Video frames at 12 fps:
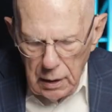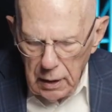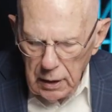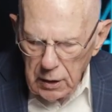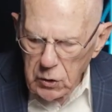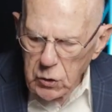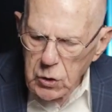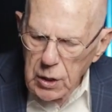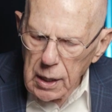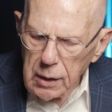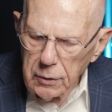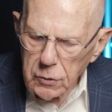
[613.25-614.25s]
in
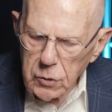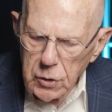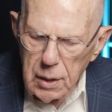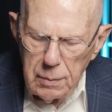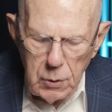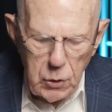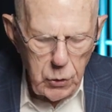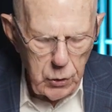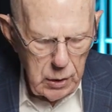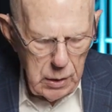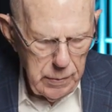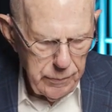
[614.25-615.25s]
2
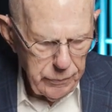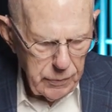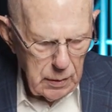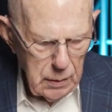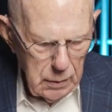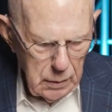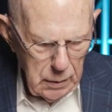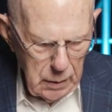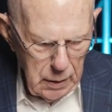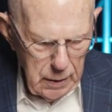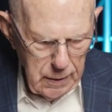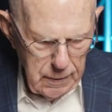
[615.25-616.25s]
Timothy,
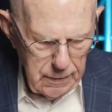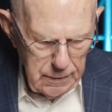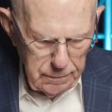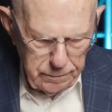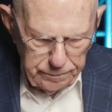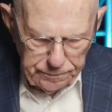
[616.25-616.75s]
uh,